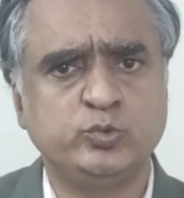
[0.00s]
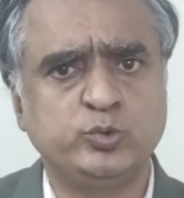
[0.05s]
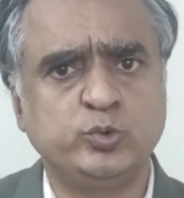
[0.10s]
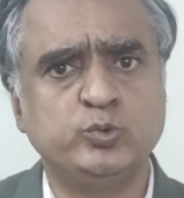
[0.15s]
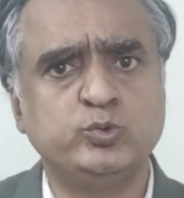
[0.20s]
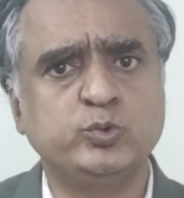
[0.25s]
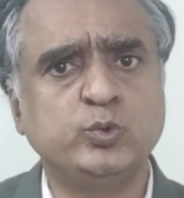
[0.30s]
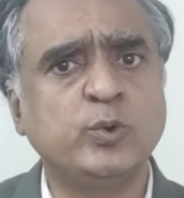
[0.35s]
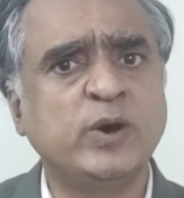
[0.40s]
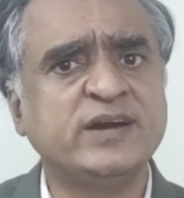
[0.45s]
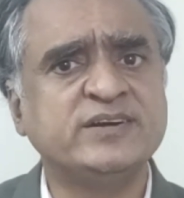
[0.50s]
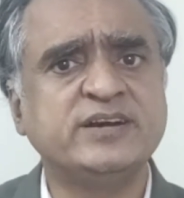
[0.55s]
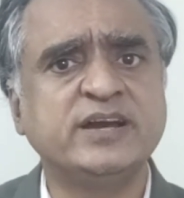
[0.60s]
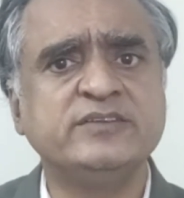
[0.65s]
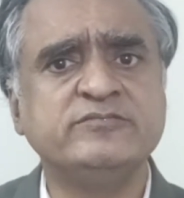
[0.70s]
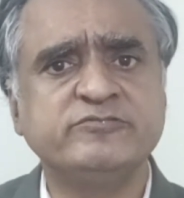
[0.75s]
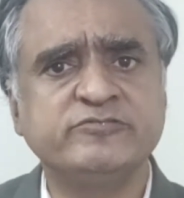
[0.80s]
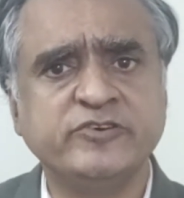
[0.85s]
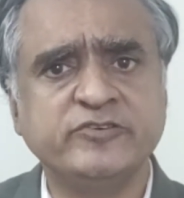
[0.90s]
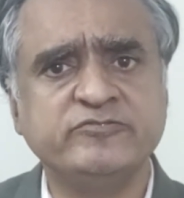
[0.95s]
to
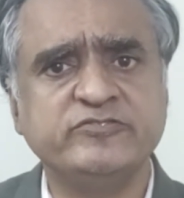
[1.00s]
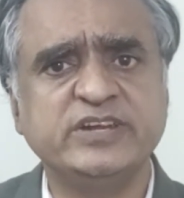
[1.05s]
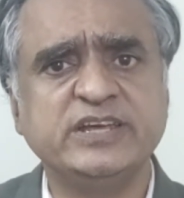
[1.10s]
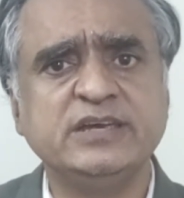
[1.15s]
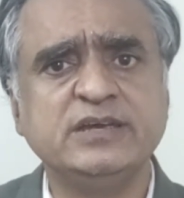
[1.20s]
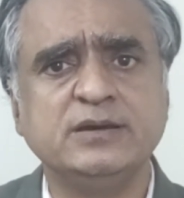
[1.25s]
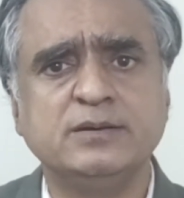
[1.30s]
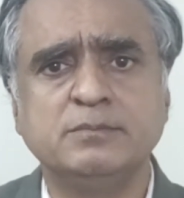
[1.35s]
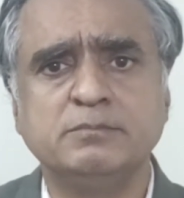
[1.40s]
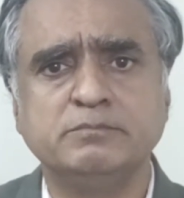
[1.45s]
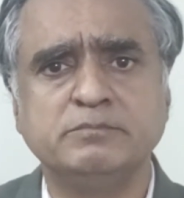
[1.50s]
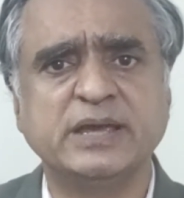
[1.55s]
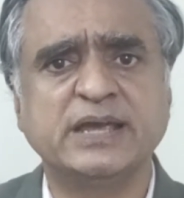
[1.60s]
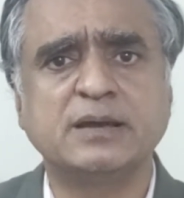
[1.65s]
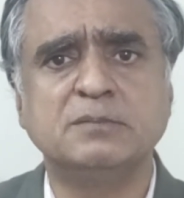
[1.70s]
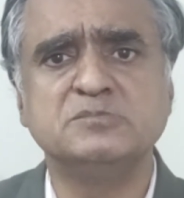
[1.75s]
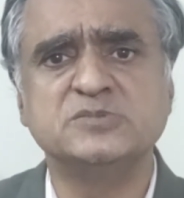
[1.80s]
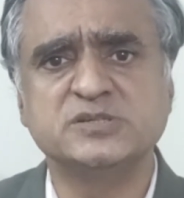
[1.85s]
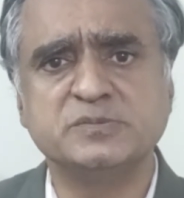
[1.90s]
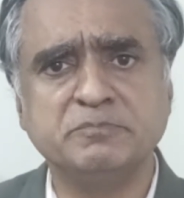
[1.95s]
250
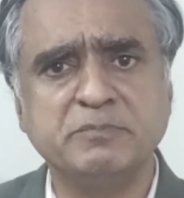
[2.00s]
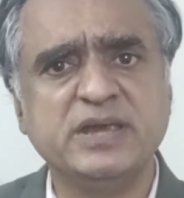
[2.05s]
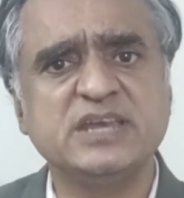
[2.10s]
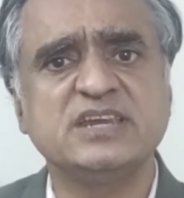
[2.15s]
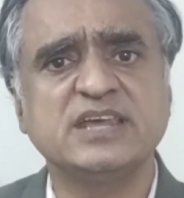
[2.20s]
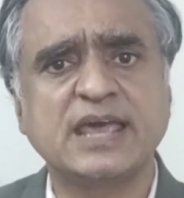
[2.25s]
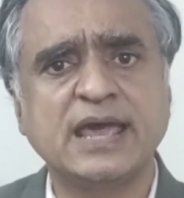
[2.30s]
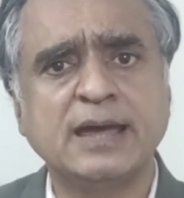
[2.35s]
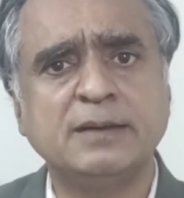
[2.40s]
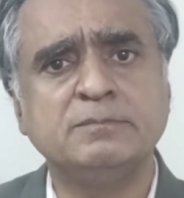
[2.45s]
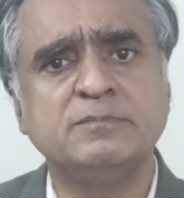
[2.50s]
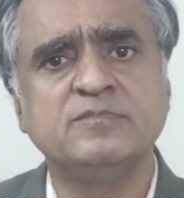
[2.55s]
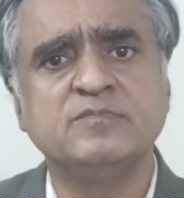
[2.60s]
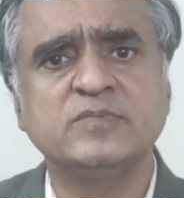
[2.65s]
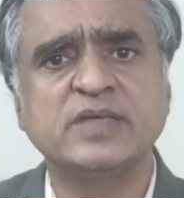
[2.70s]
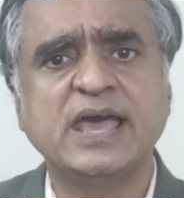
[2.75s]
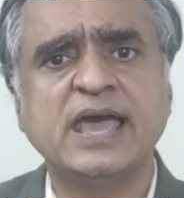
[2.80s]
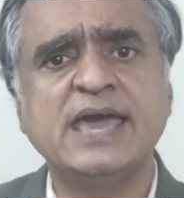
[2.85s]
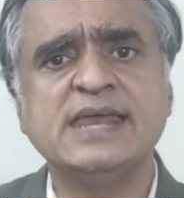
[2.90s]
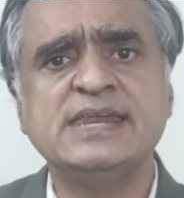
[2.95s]
becomes mid cap,
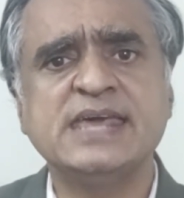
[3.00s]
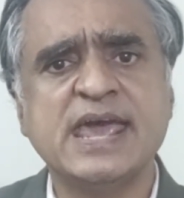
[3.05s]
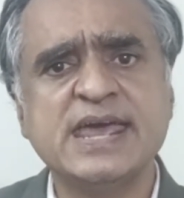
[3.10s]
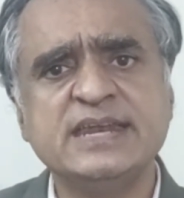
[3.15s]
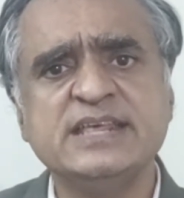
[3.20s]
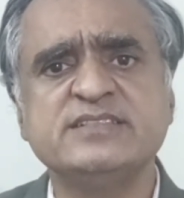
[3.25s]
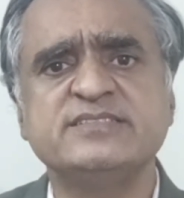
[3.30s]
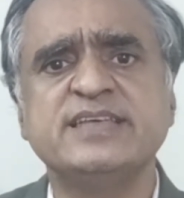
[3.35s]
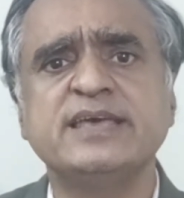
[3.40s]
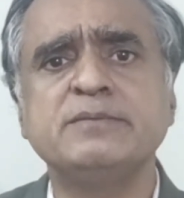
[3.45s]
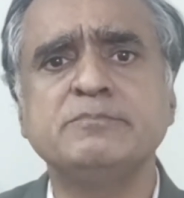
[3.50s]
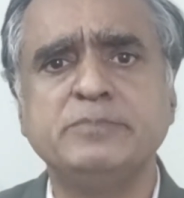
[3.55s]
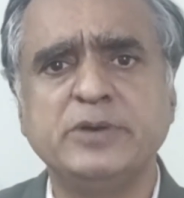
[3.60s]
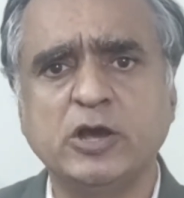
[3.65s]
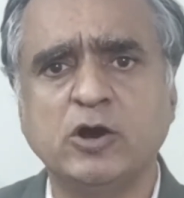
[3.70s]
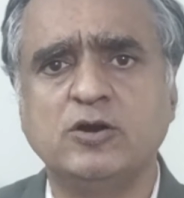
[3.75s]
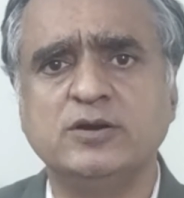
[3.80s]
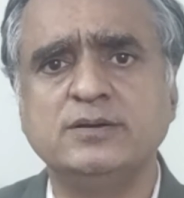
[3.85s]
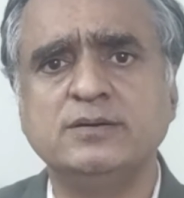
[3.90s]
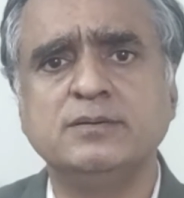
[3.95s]
and anything
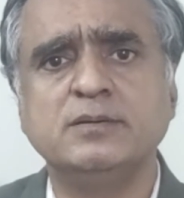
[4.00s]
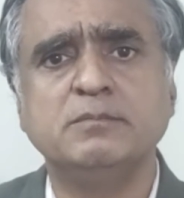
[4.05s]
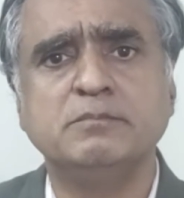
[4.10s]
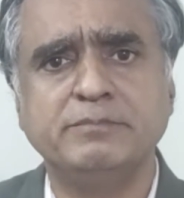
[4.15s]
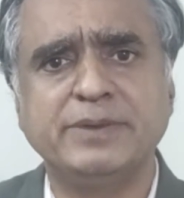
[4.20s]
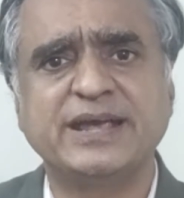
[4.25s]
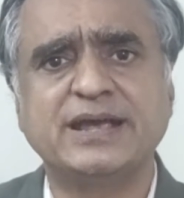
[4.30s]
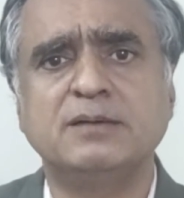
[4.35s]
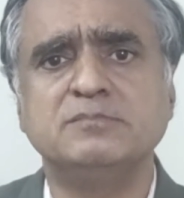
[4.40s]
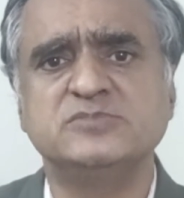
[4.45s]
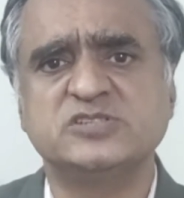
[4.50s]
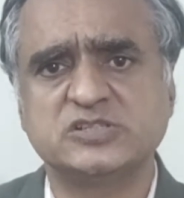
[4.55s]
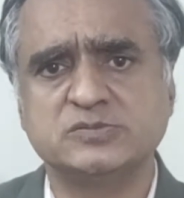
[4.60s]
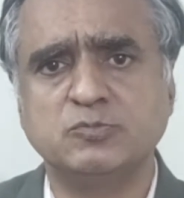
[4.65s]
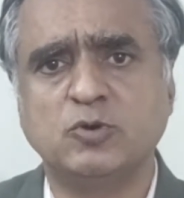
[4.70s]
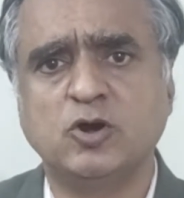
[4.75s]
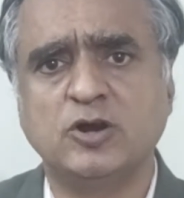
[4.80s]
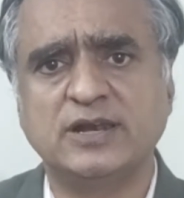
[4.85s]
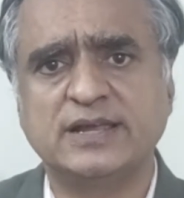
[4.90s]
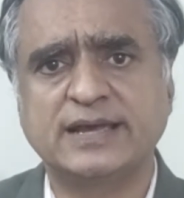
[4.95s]
beyond becomes
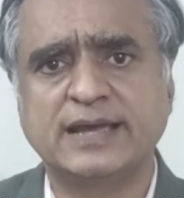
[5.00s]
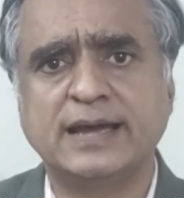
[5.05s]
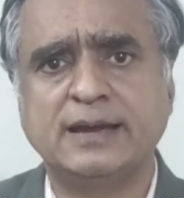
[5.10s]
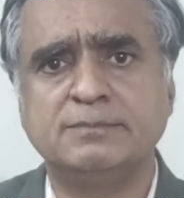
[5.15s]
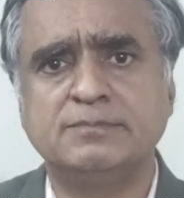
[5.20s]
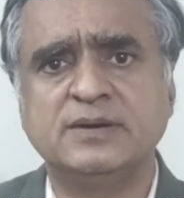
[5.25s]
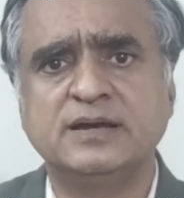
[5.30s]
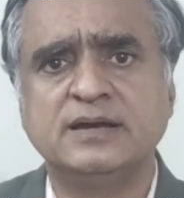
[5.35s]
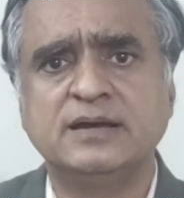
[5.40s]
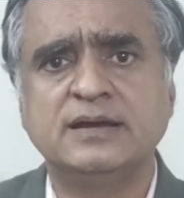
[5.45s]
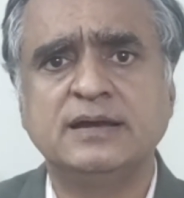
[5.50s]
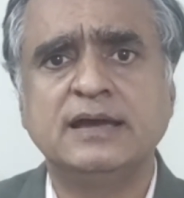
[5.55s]
small cap.